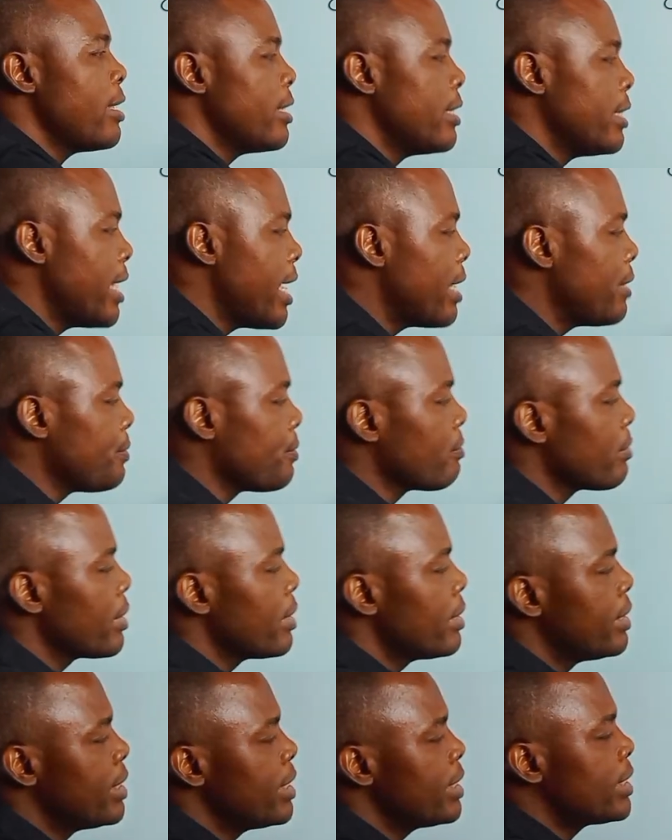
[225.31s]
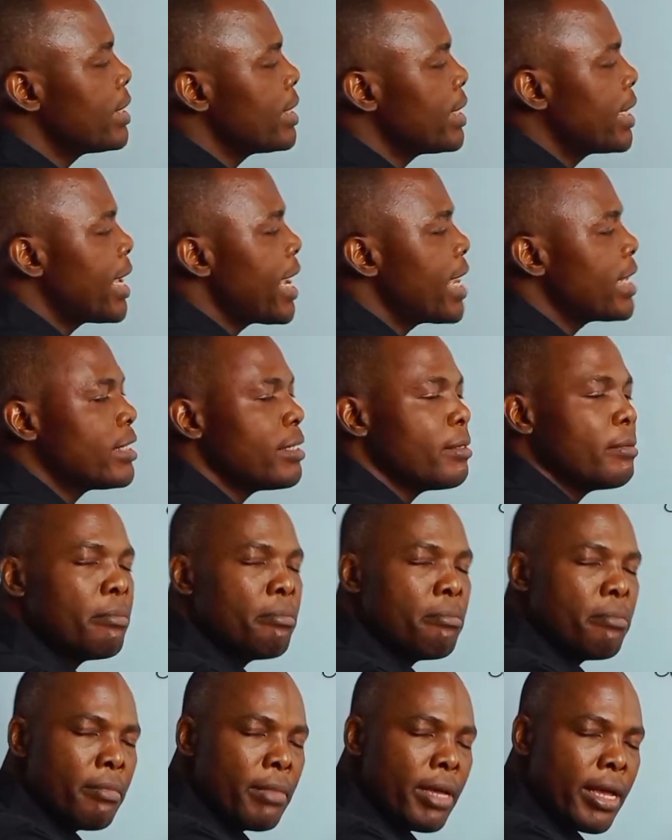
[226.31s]
Then this get
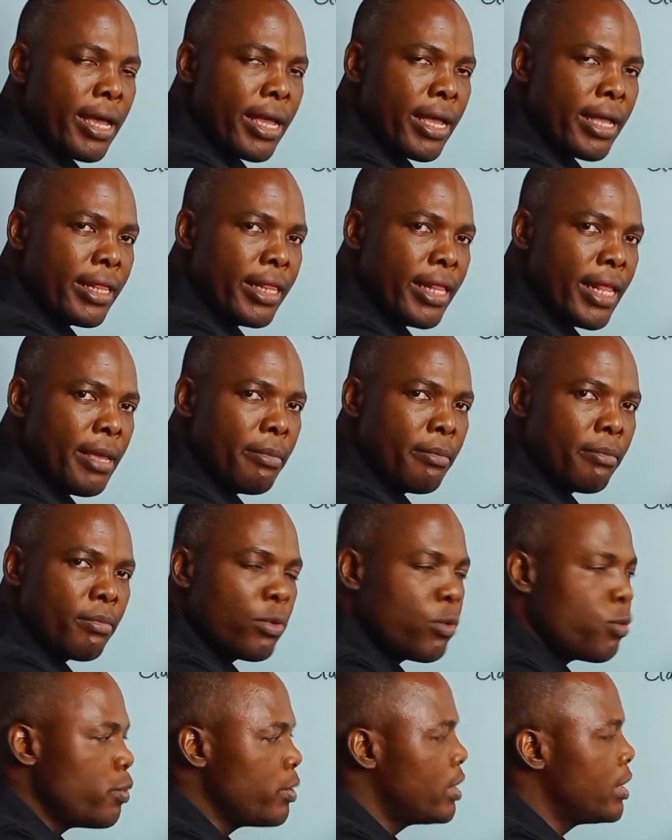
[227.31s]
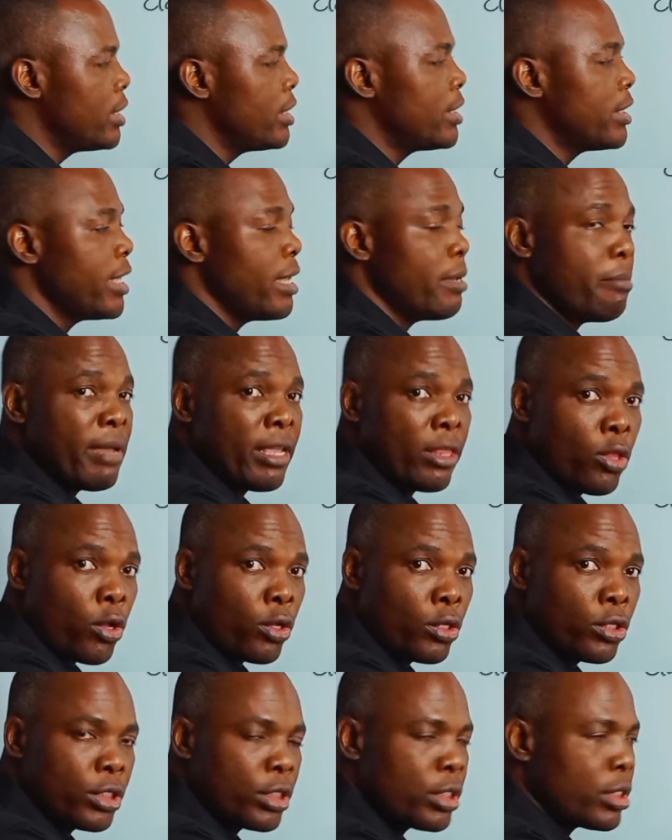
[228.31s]
name, which is a
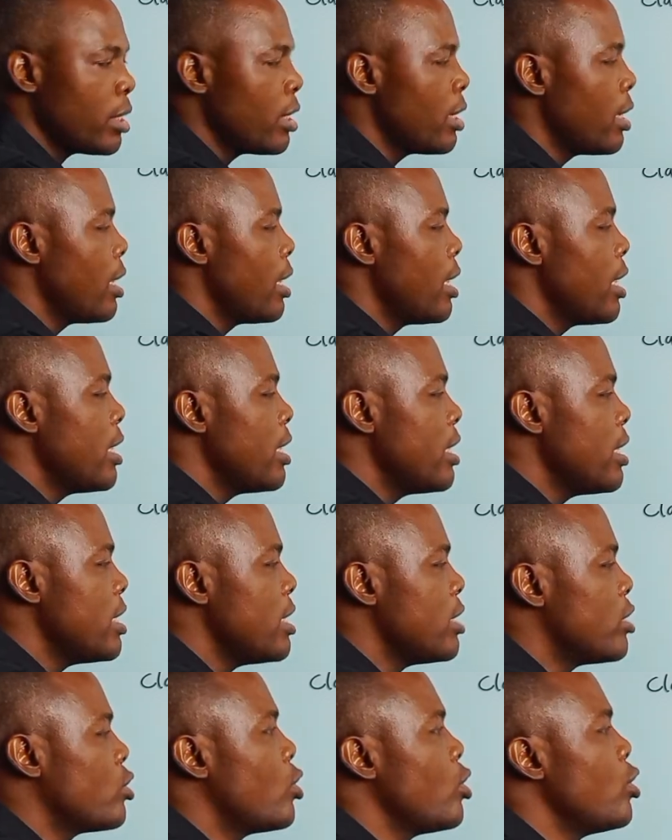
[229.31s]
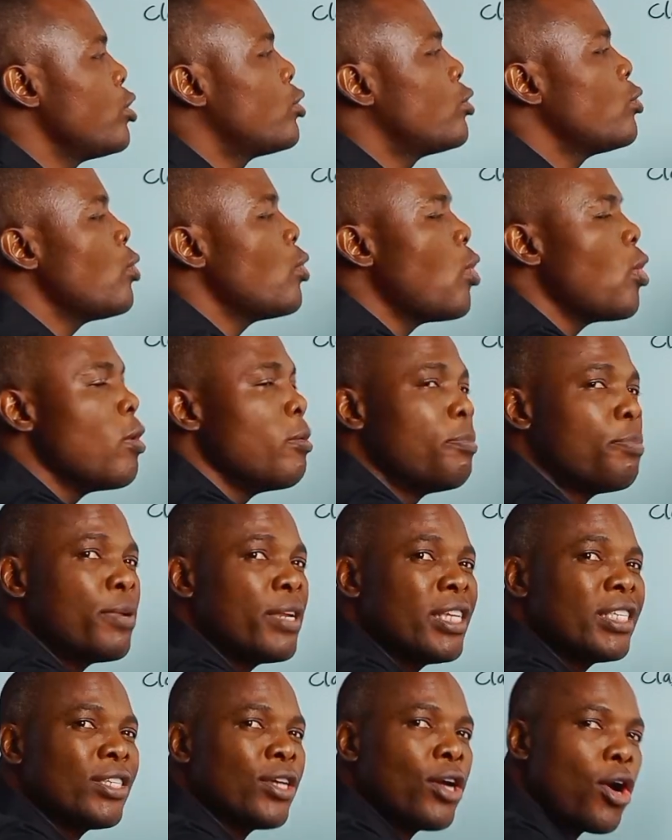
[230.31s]
method, is going to
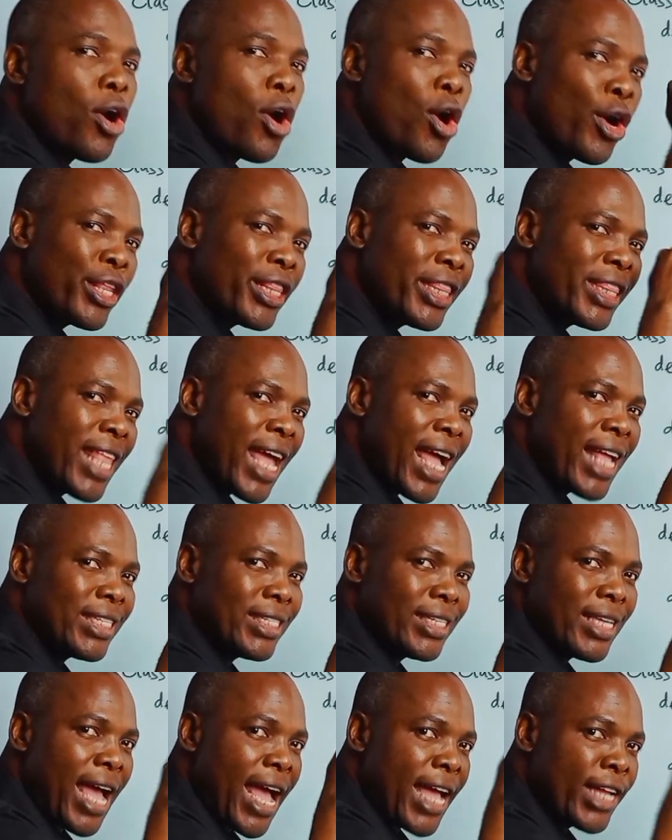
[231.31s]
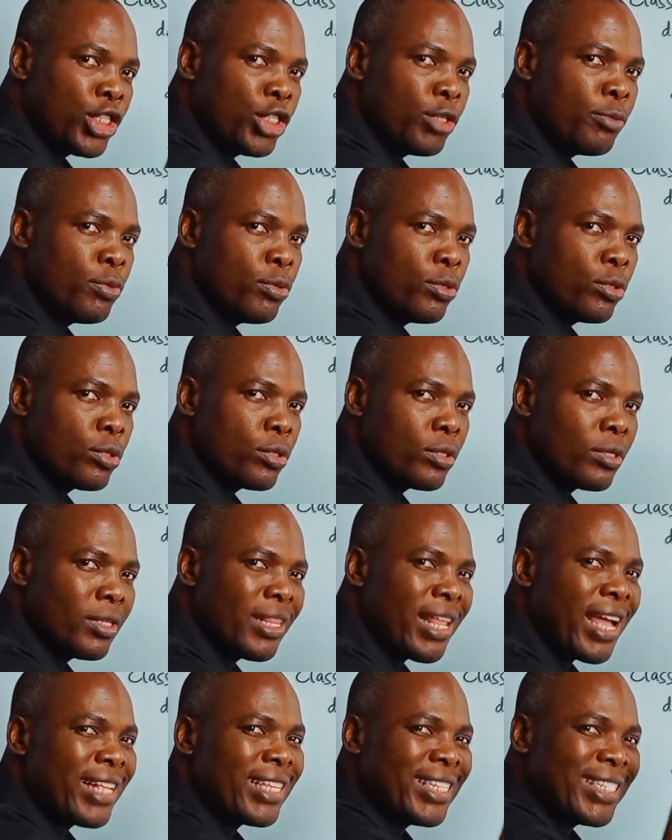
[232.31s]
operate on that attribute
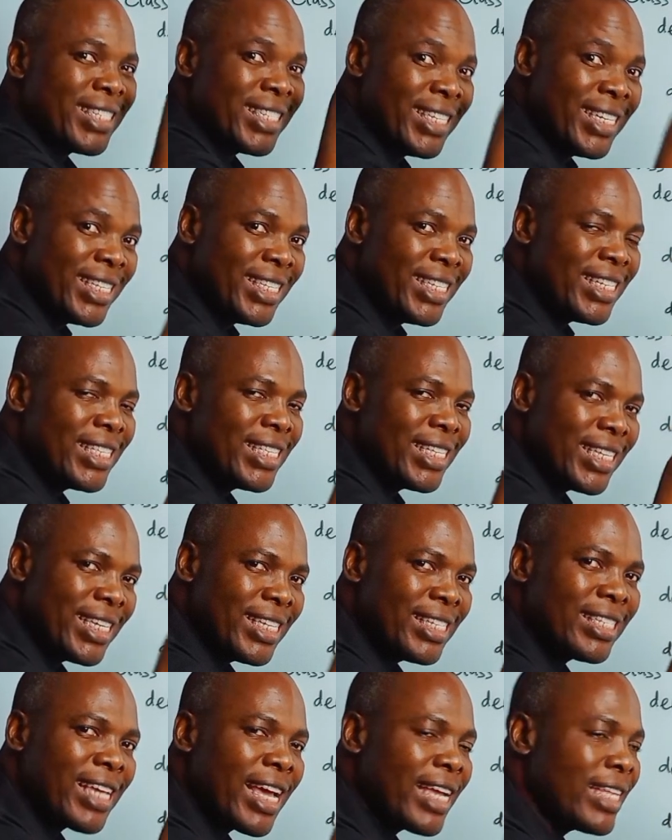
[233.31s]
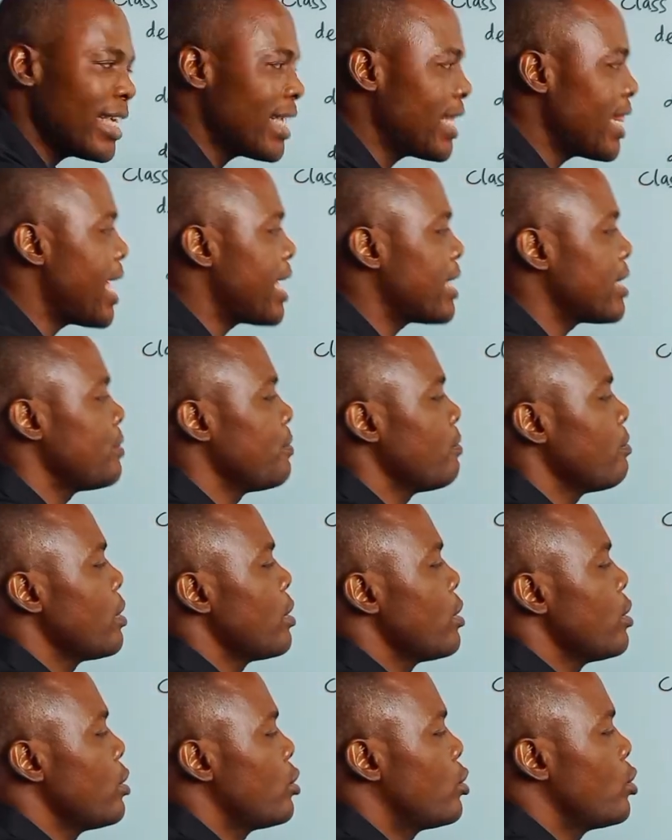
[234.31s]
that is hidden inside the class.
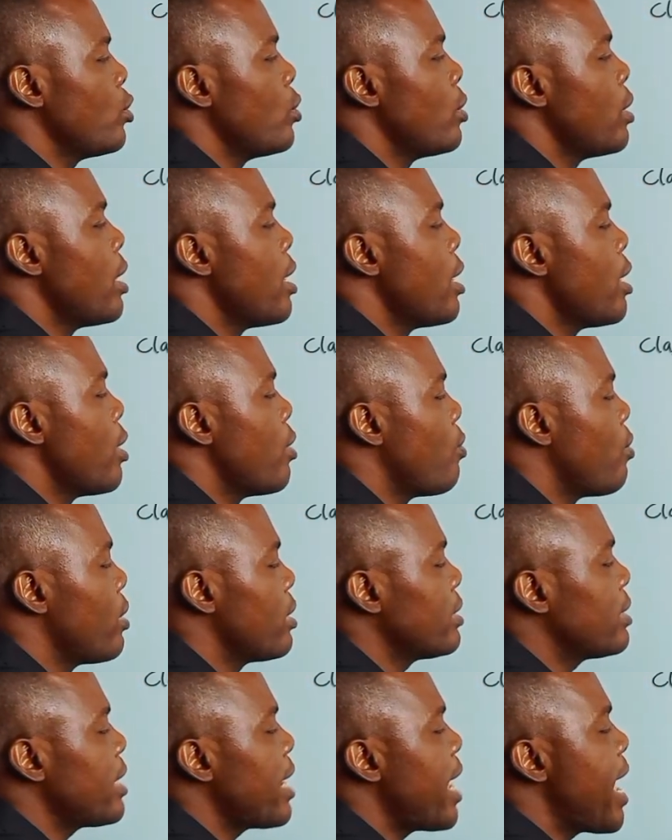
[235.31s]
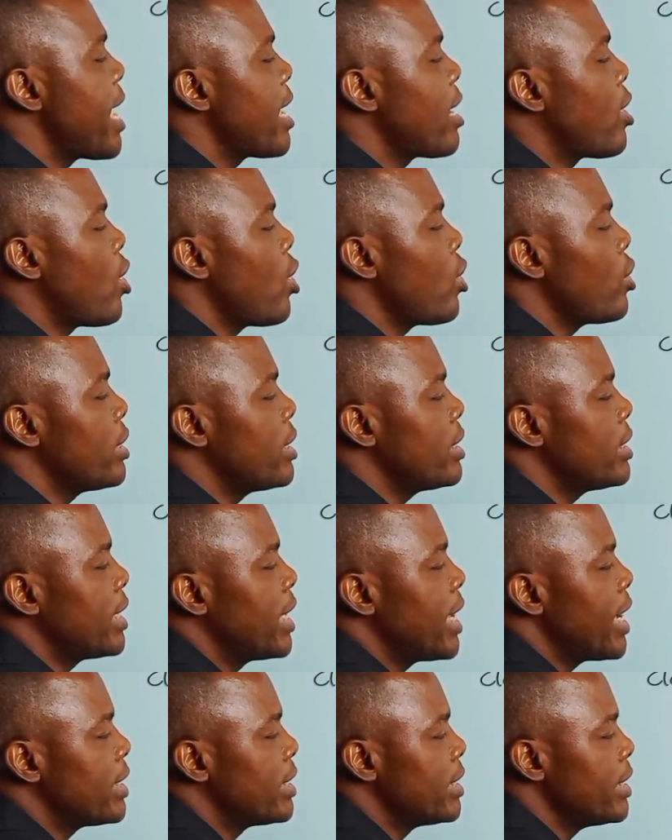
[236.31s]
So once I call this
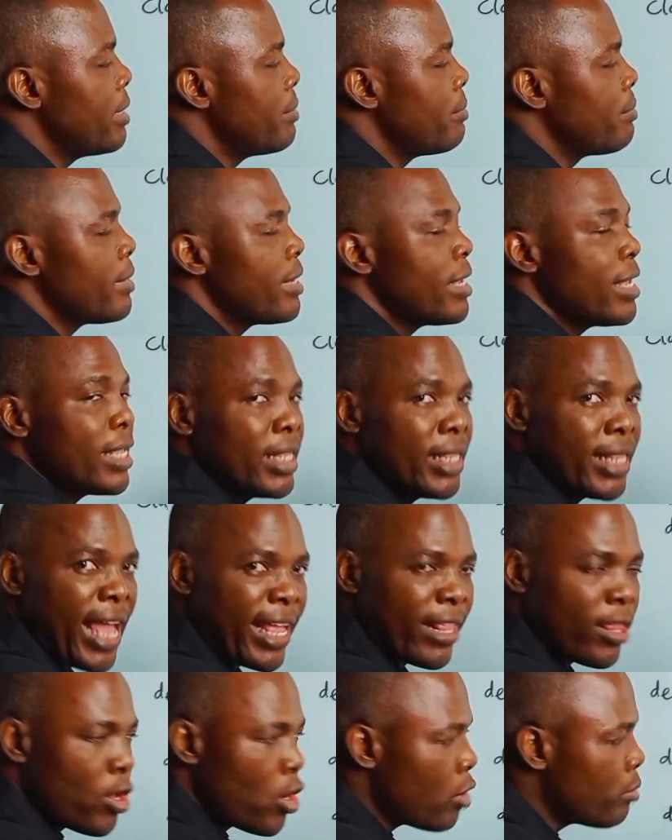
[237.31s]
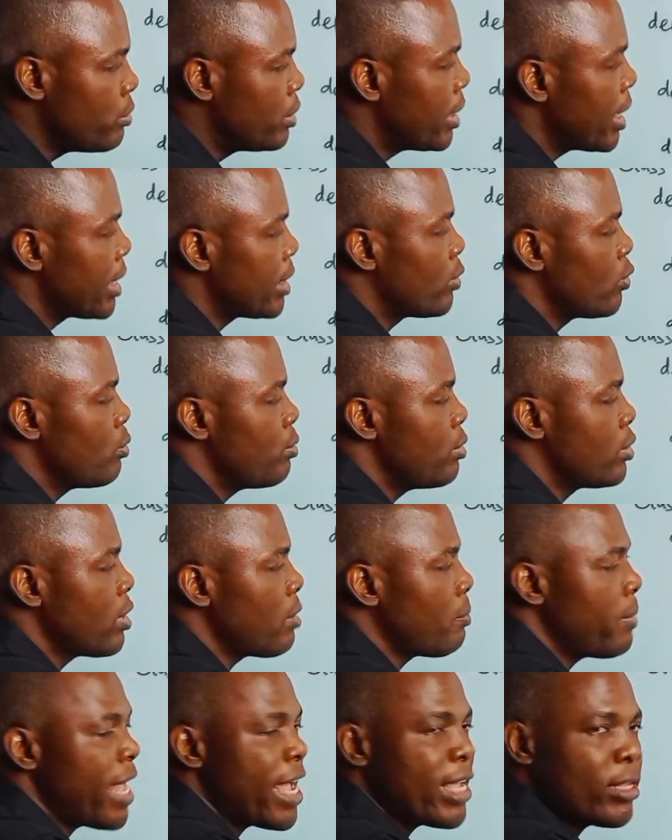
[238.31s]
get name, that object will be
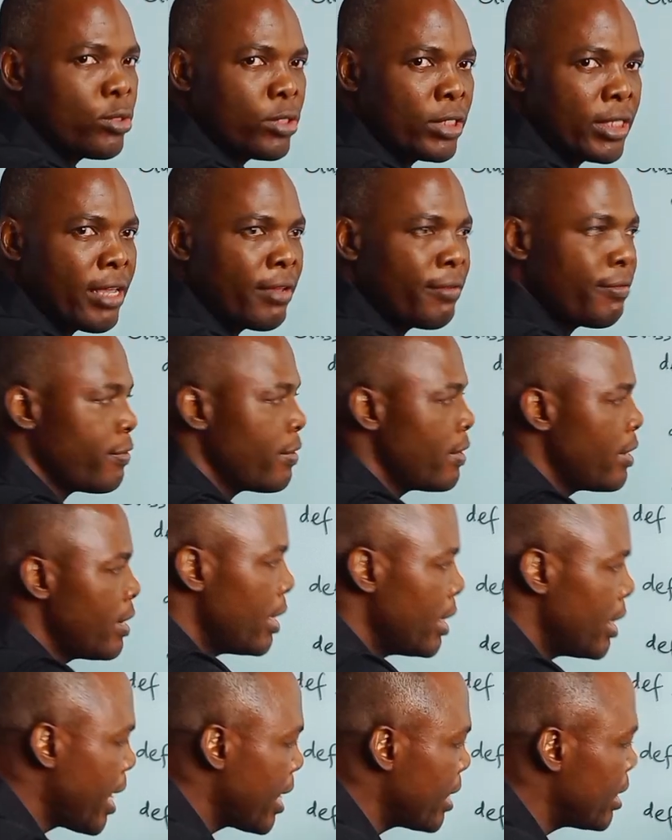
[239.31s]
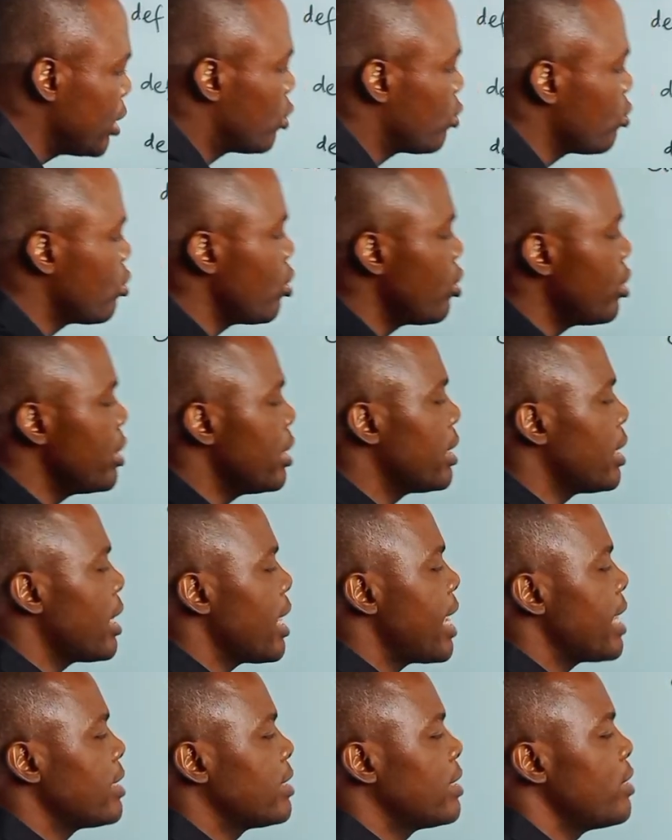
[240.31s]
supplied to self. Then it will go in
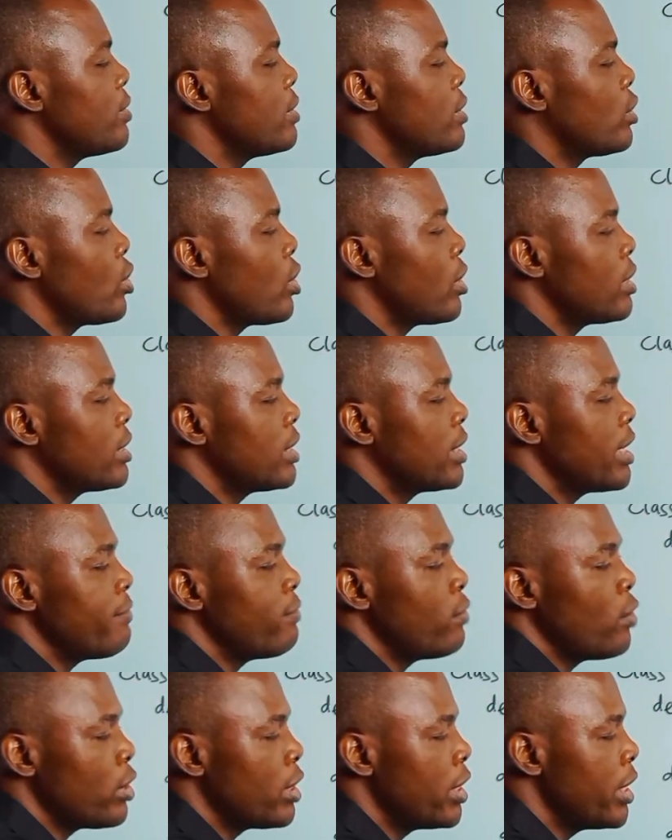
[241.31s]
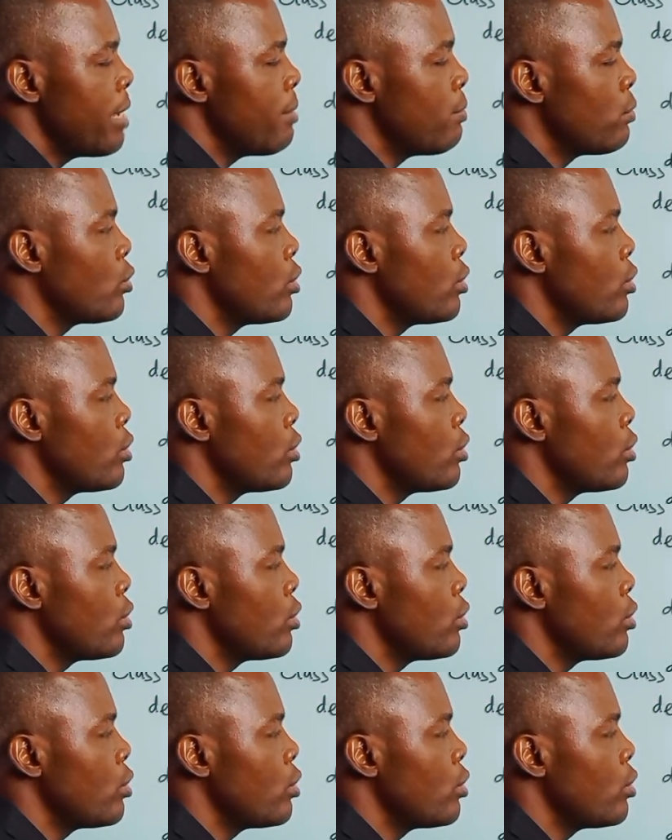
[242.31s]
and say return self.name.